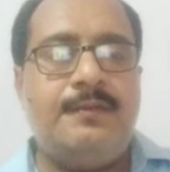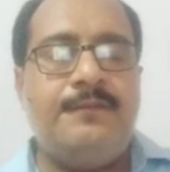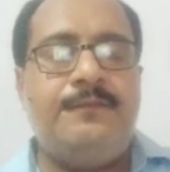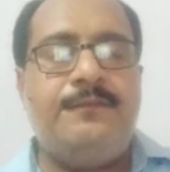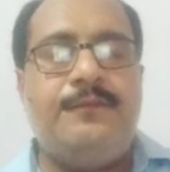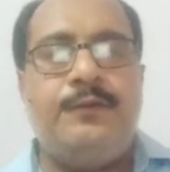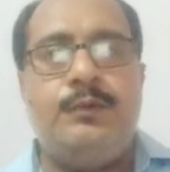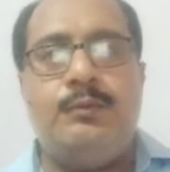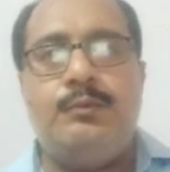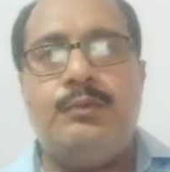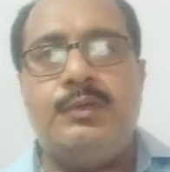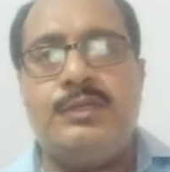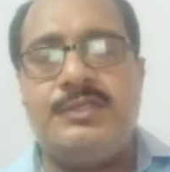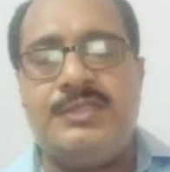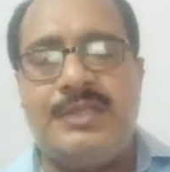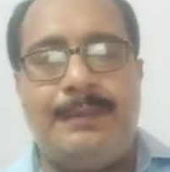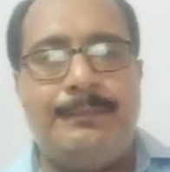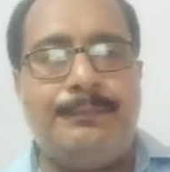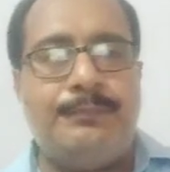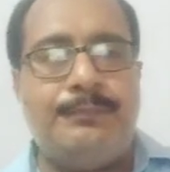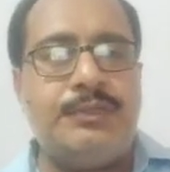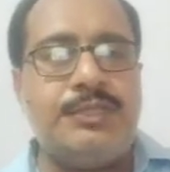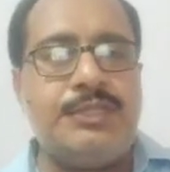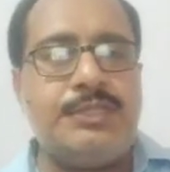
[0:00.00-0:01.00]
Few
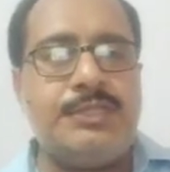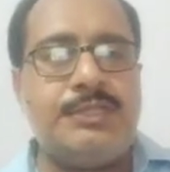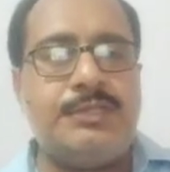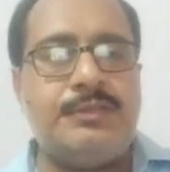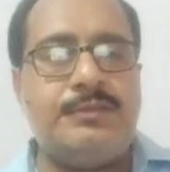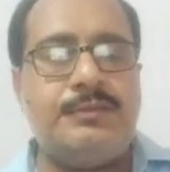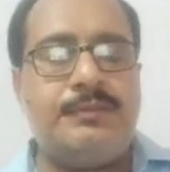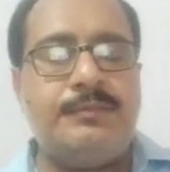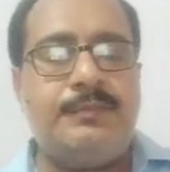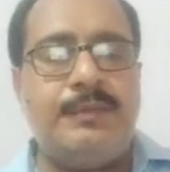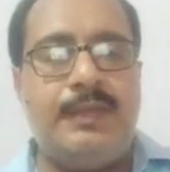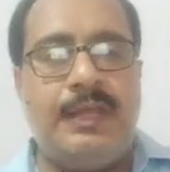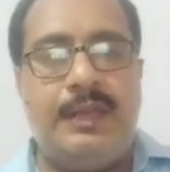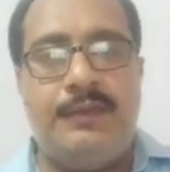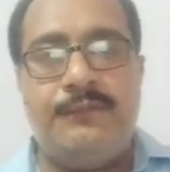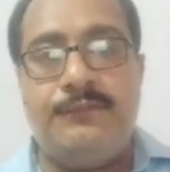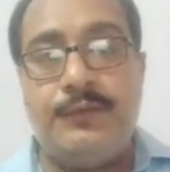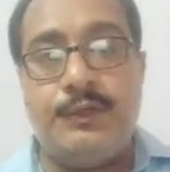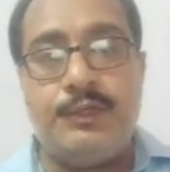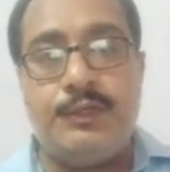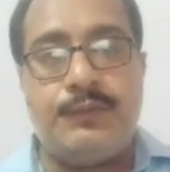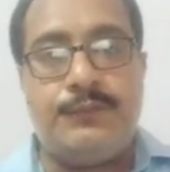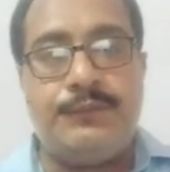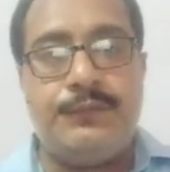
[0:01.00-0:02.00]
examples in
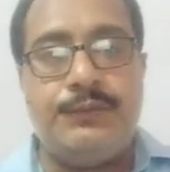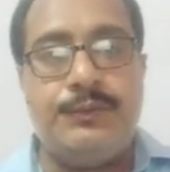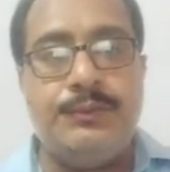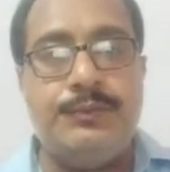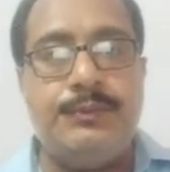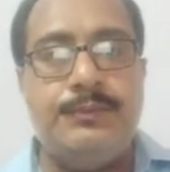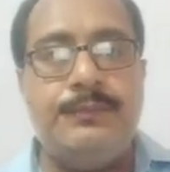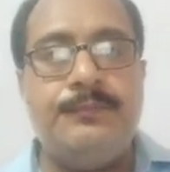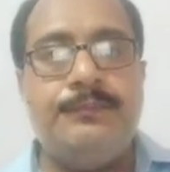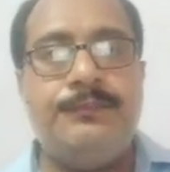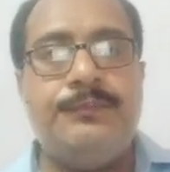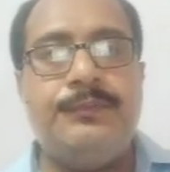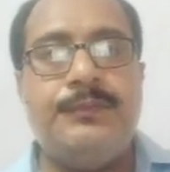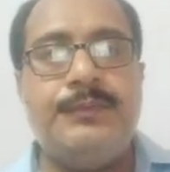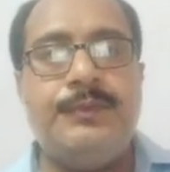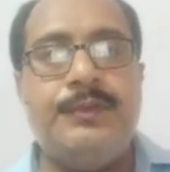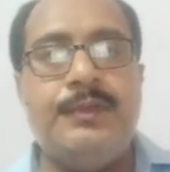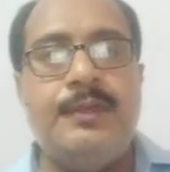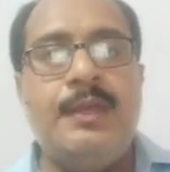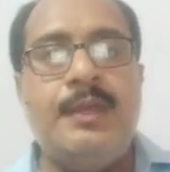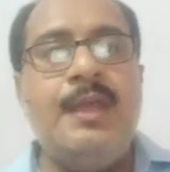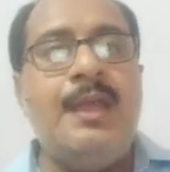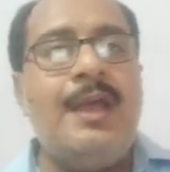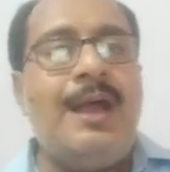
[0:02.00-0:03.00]
front of you.
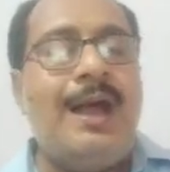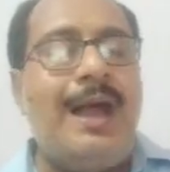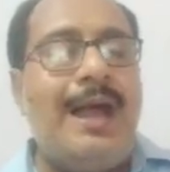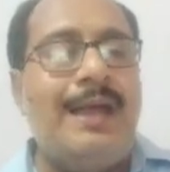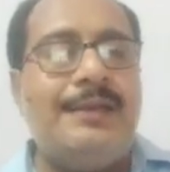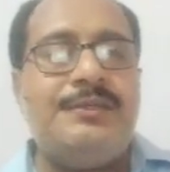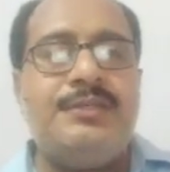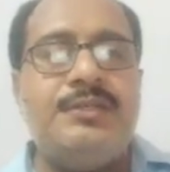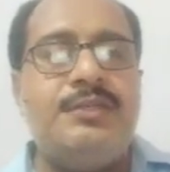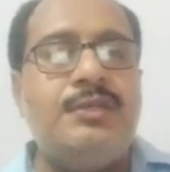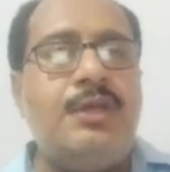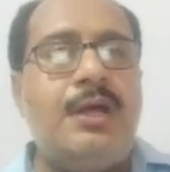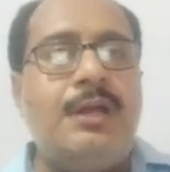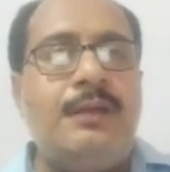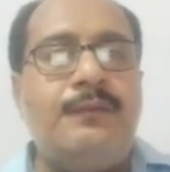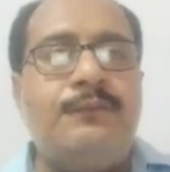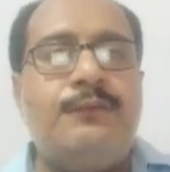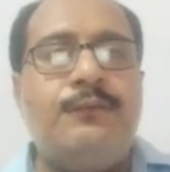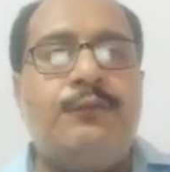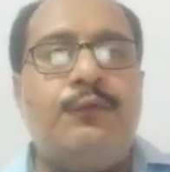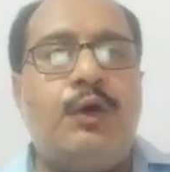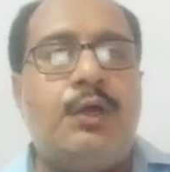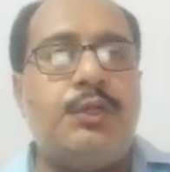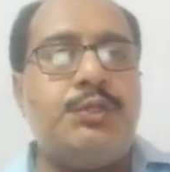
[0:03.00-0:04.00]
I did not
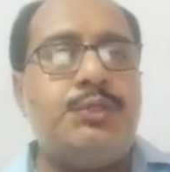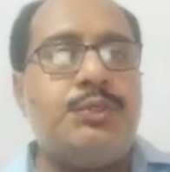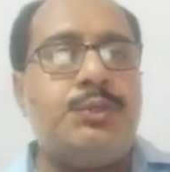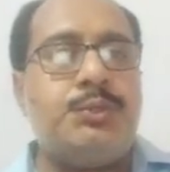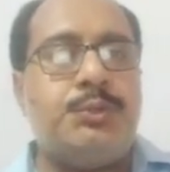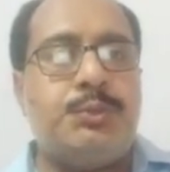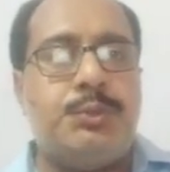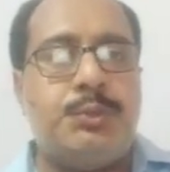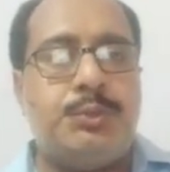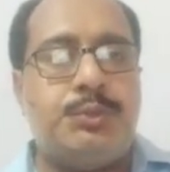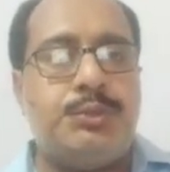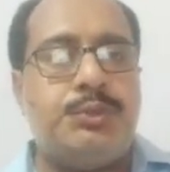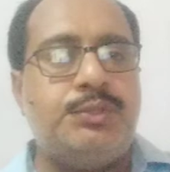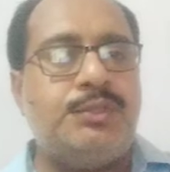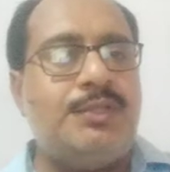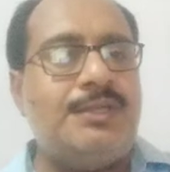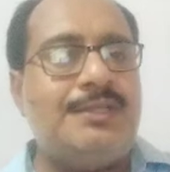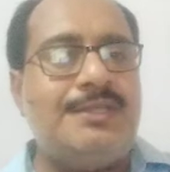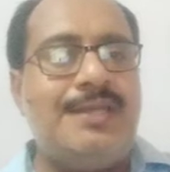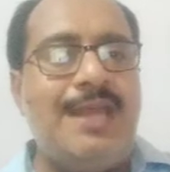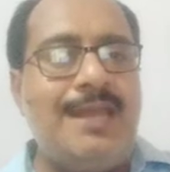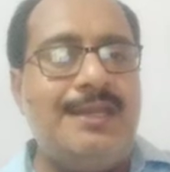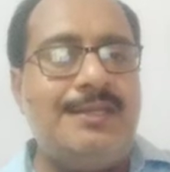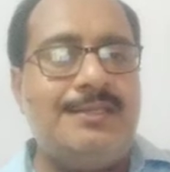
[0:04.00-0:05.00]
want to go to the
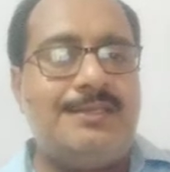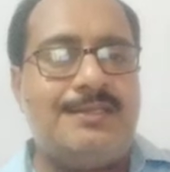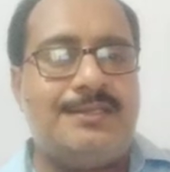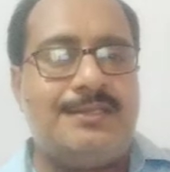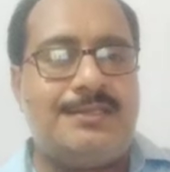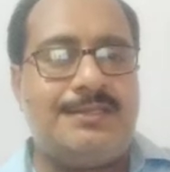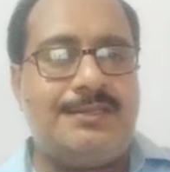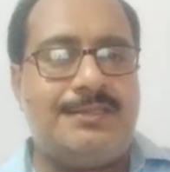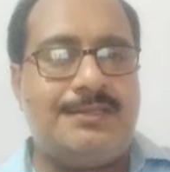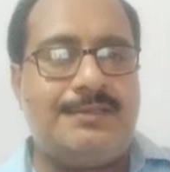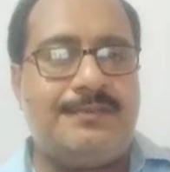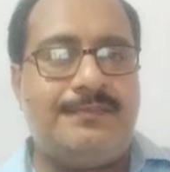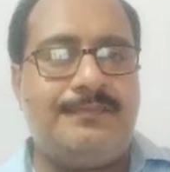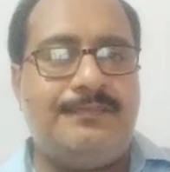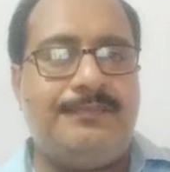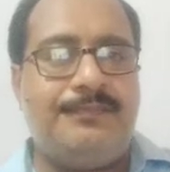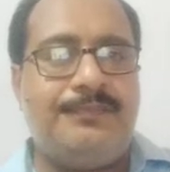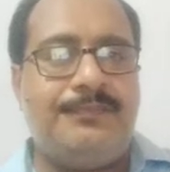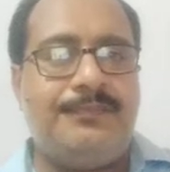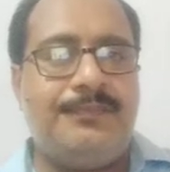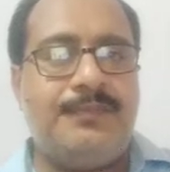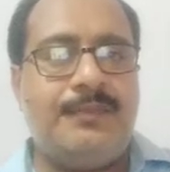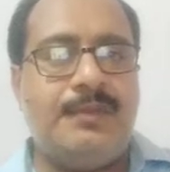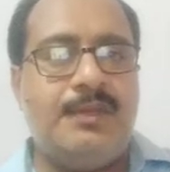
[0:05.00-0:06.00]
dentist.
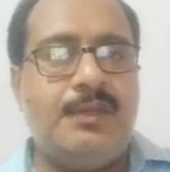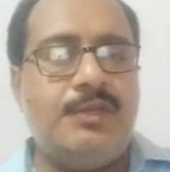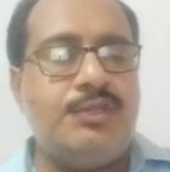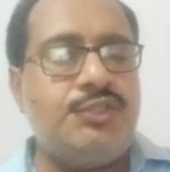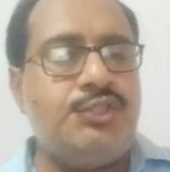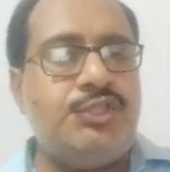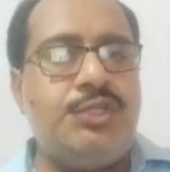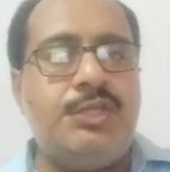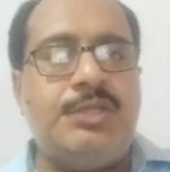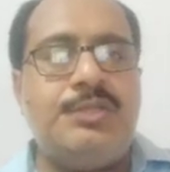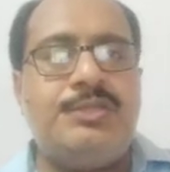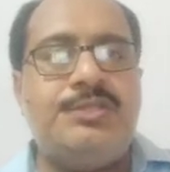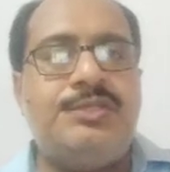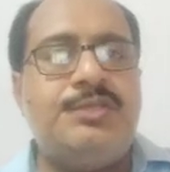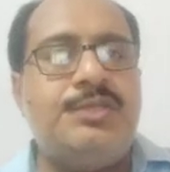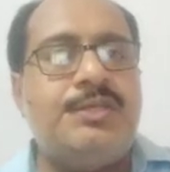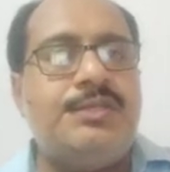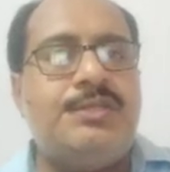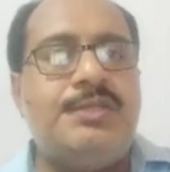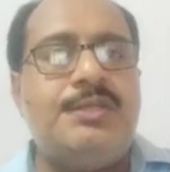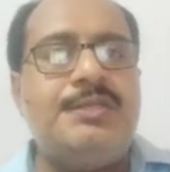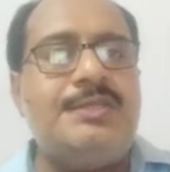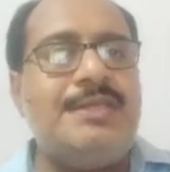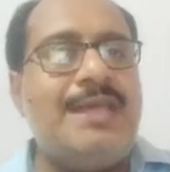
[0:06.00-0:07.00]
She
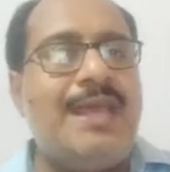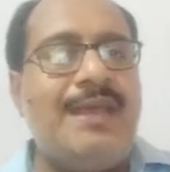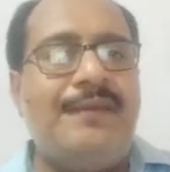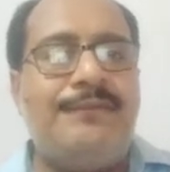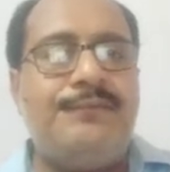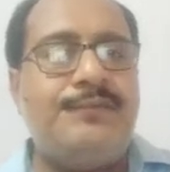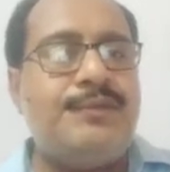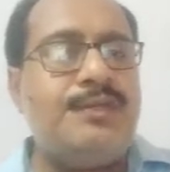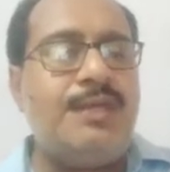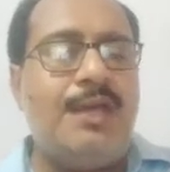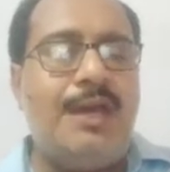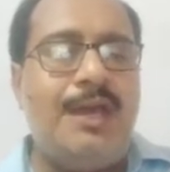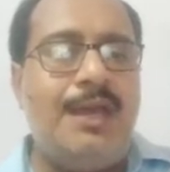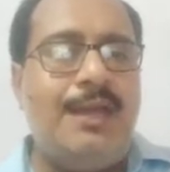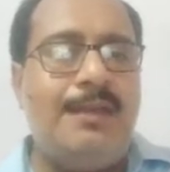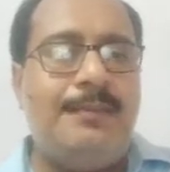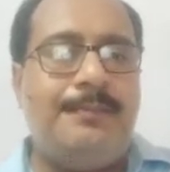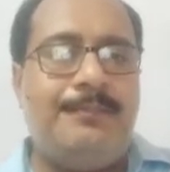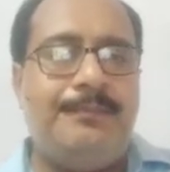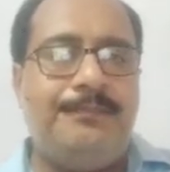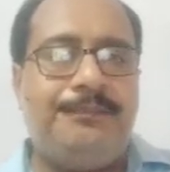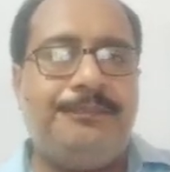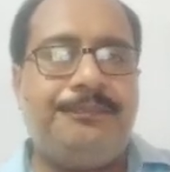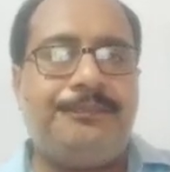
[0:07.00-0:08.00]
didn't have
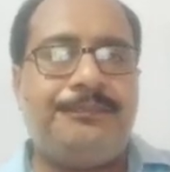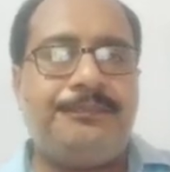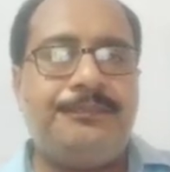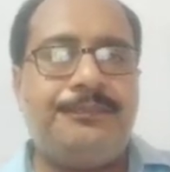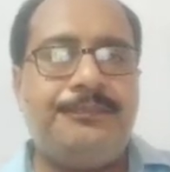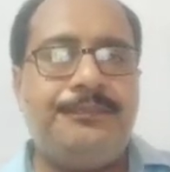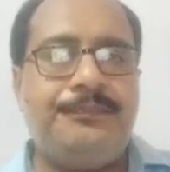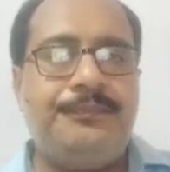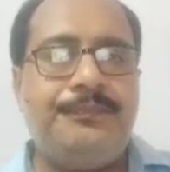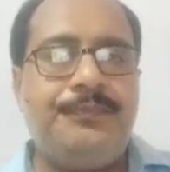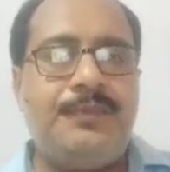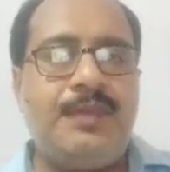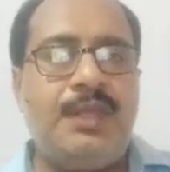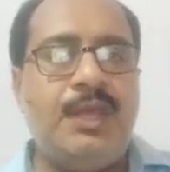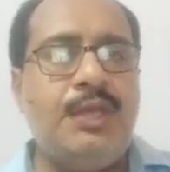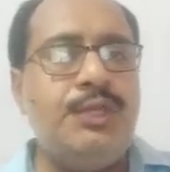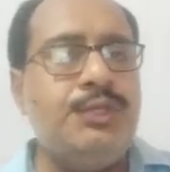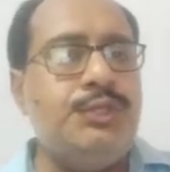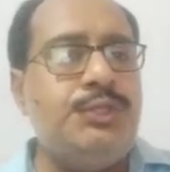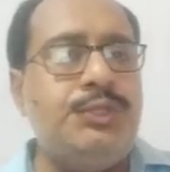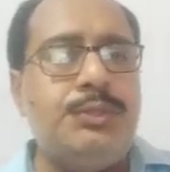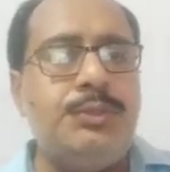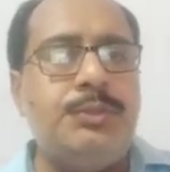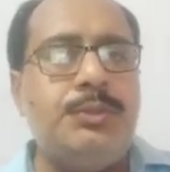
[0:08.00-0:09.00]
time.
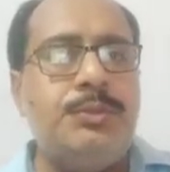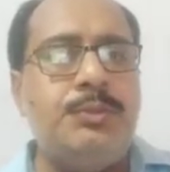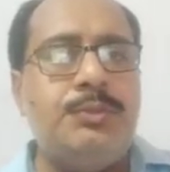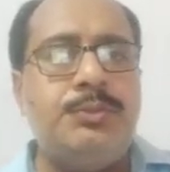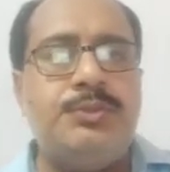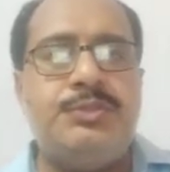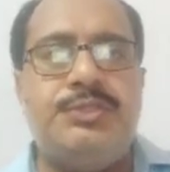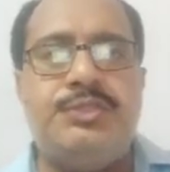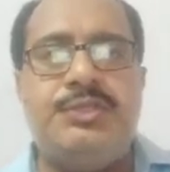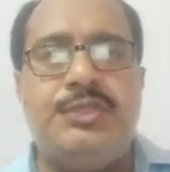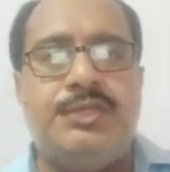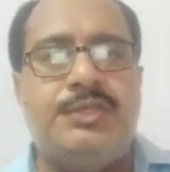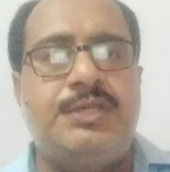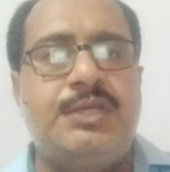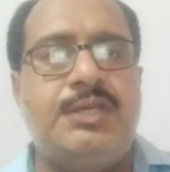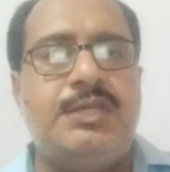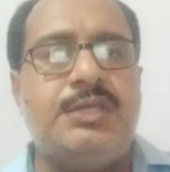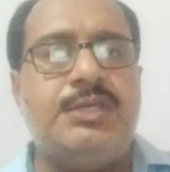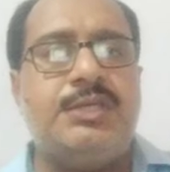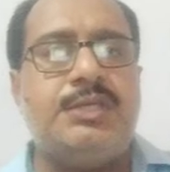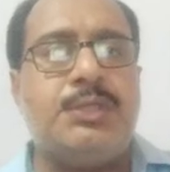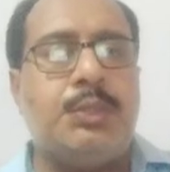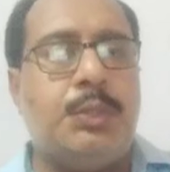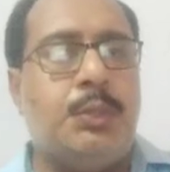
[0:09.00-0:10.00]
You
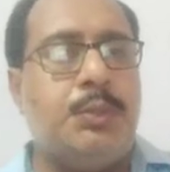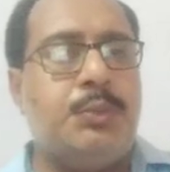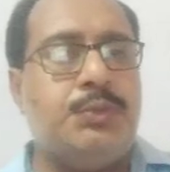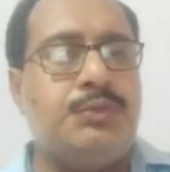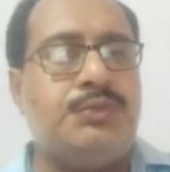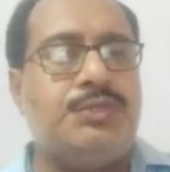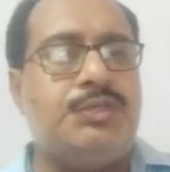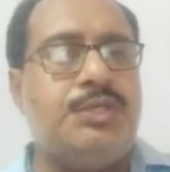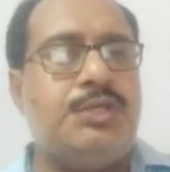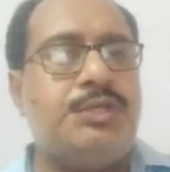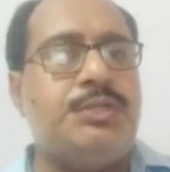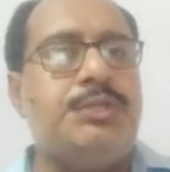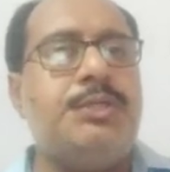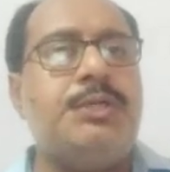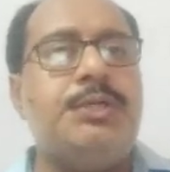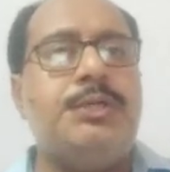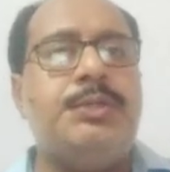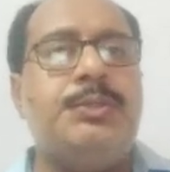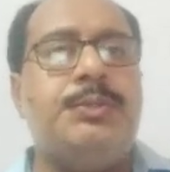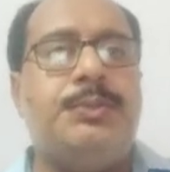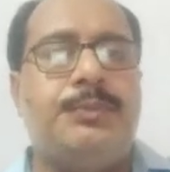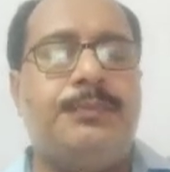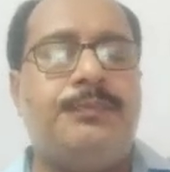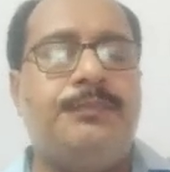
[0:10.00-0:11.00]
didn't close the
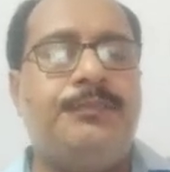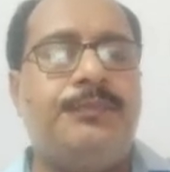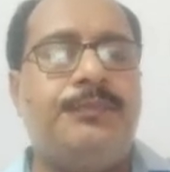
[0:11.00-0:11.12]
door.